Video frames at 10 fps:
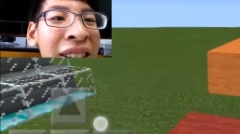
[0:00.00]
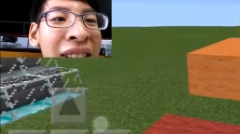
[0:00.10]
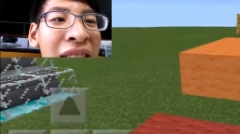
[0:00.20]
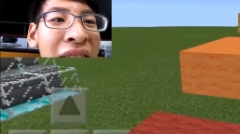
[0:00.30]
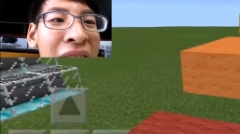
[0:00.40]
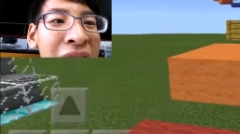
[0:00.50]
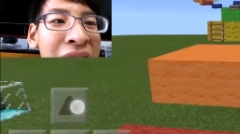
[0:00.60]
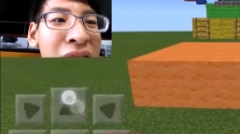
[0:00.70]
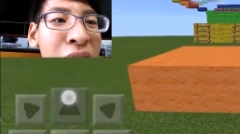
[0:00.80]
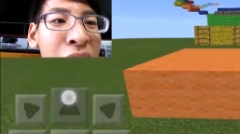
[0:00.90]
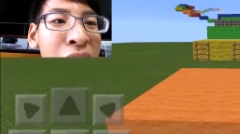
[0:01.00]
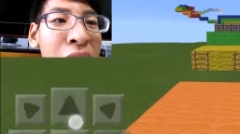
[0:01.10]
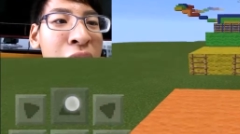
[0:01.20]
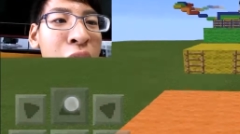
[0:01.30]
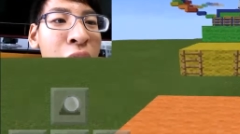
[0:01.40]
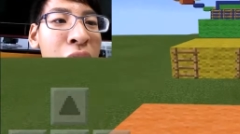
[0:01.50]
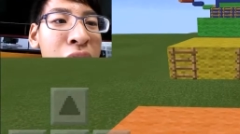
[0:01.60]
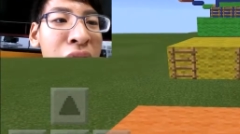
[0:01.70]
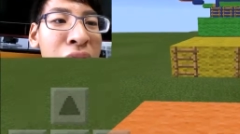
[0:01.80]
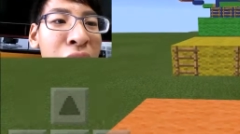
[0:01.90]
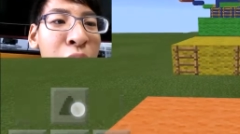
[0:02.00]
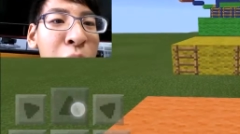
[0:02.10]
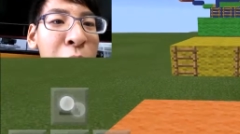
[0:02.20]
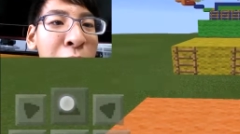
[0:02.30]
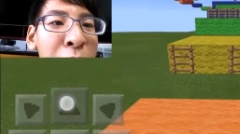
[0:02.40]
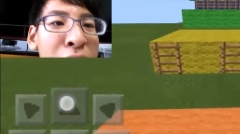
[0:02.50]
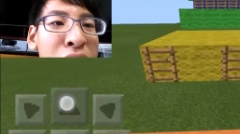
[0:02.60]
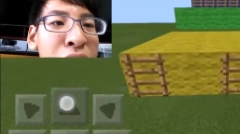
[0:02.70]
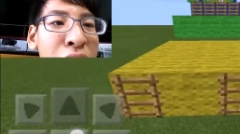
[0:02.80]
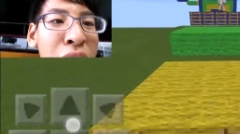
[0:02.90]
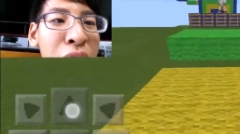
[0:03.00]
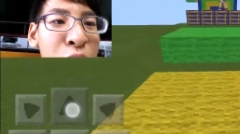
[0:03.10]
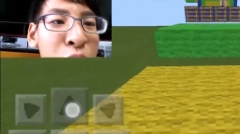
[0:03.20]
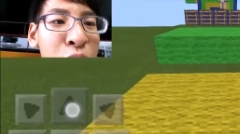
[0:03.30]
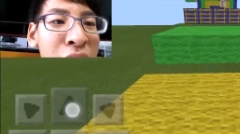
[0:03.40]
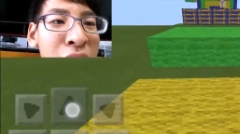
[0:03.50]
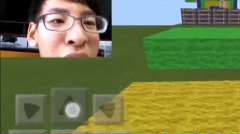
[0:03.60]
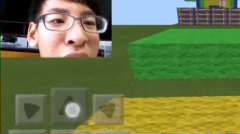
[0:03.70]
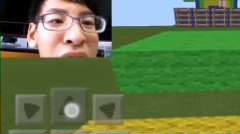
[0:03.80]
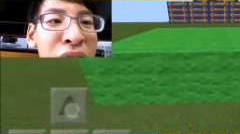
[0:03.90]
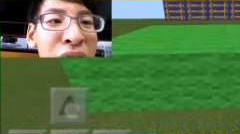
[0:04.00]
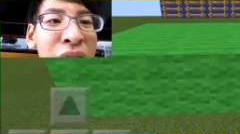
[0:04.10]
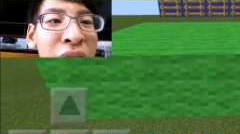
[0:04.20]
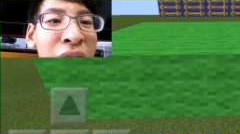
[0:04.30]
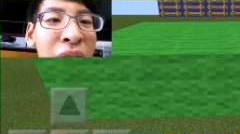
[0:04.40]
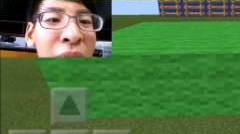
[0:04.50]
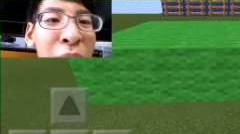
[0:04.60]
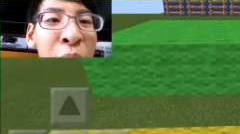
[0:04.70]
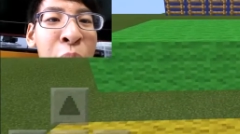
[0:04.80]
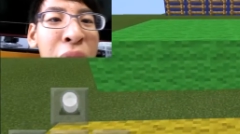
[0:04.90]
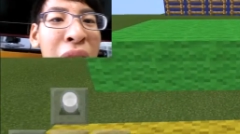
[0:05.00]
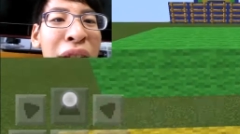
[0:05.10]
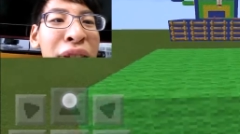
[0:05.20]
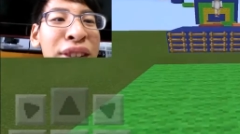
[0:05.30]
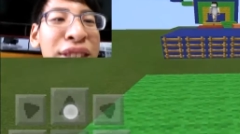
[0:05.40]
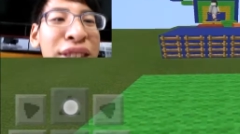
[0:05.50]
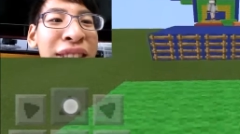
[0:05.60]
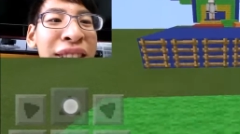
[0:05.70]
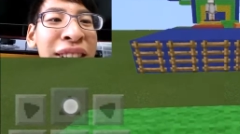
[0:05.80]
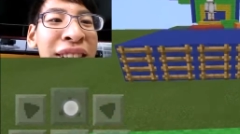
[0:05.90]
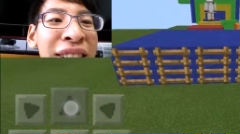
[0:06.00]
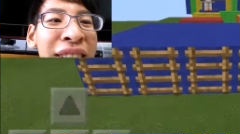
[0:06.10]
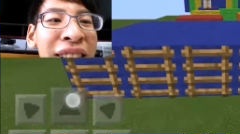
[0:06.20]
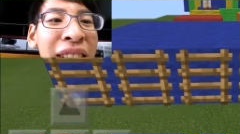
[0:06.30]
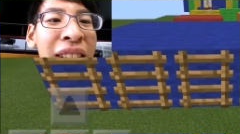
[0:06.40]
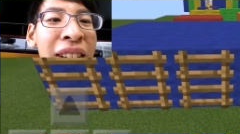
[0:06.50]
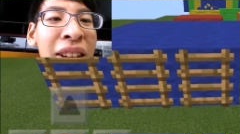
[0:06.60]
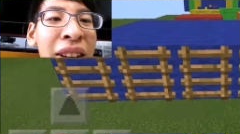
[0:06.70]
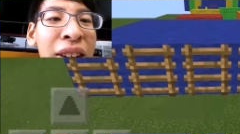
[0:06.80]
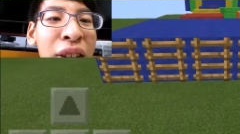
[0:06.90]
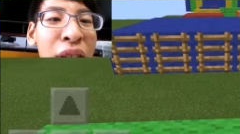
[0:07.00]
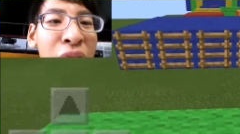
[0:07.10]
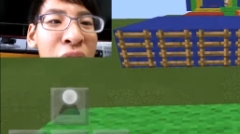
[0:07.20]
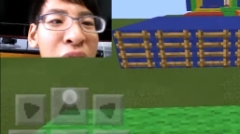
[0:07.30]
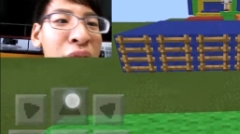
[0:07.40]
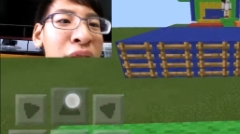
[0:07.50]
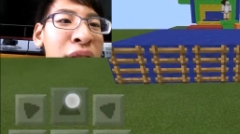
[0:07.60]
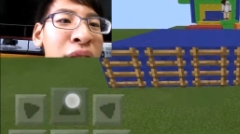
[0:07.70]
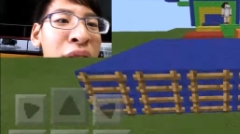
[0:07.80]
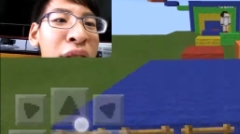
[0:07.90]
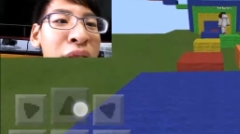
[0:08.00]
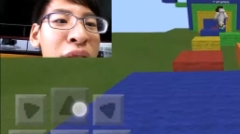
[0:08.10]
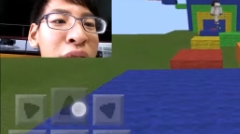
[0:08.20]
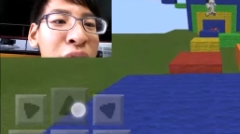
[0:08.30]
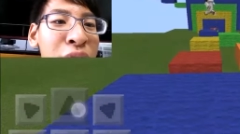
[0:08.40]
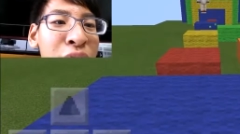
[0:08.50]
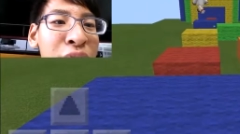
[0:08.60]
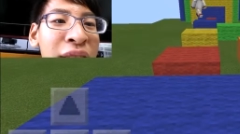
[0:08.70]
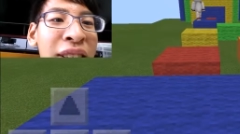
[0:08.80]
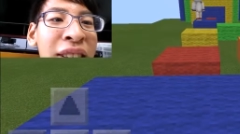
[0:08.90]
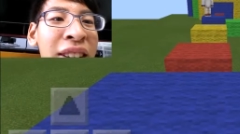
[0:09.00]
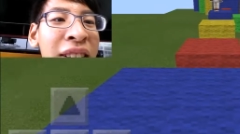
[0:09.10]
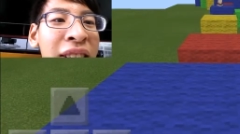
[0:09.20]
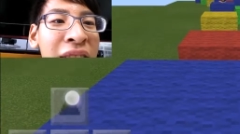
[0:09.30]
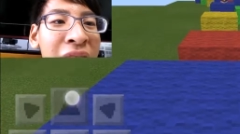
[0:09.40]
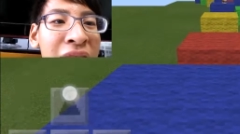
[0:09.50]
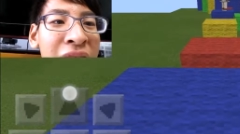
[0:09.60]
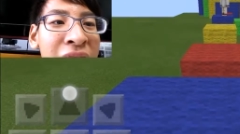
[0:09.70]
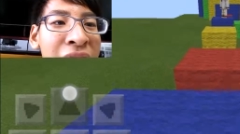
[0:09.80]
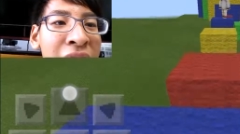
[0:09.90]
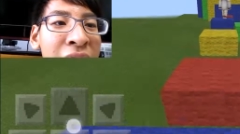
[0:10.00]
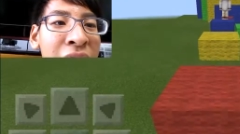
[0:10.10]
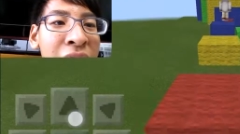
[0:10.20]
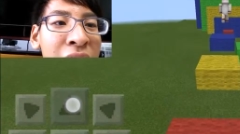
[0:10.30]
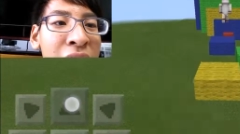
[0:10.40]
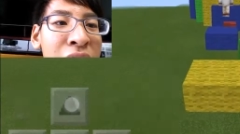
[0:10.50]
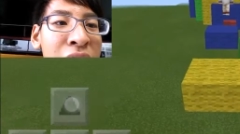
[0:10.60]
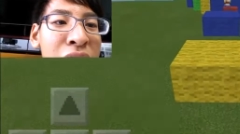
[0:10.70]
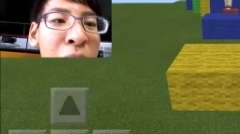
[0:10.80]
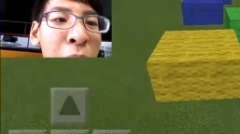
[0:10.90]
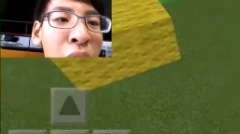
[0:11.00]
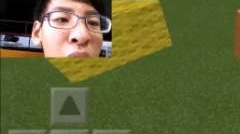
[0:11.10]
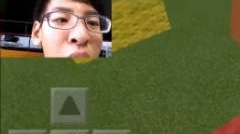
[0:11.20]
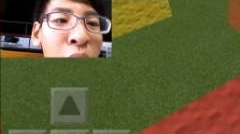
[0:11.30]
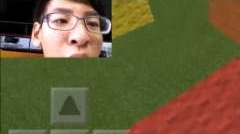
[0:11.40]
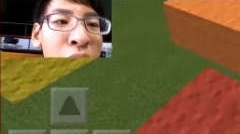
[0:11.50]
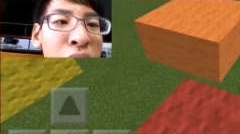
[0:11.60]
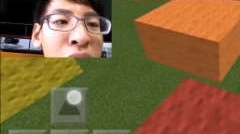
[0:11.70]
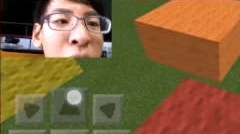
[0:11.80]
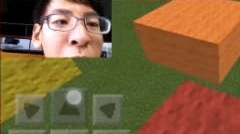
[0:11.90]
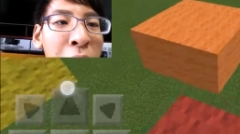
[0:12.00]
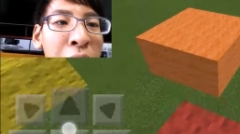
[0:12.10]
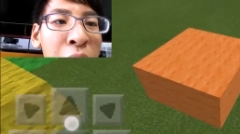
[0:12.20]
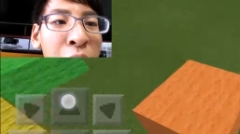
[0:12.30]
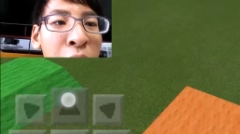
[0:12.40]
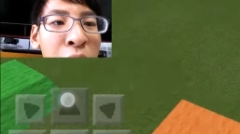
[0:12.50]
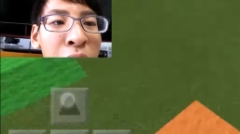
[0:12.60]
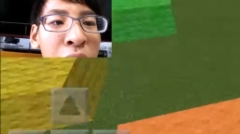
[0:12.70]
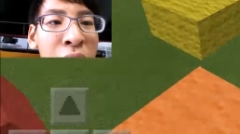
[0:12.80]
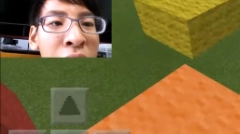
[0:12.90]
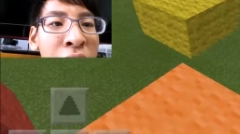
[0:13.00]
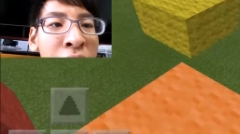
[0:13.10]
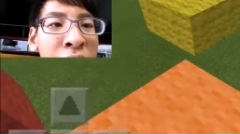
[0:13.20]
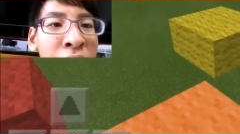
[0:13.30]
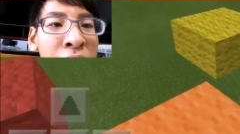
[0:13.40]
Alright, let's just continue. As you can tell, we're probably cheating because we're using this. But who cares? No, no, no, no, no, no. Okay. Easy parkour, easy parkour. Alright, the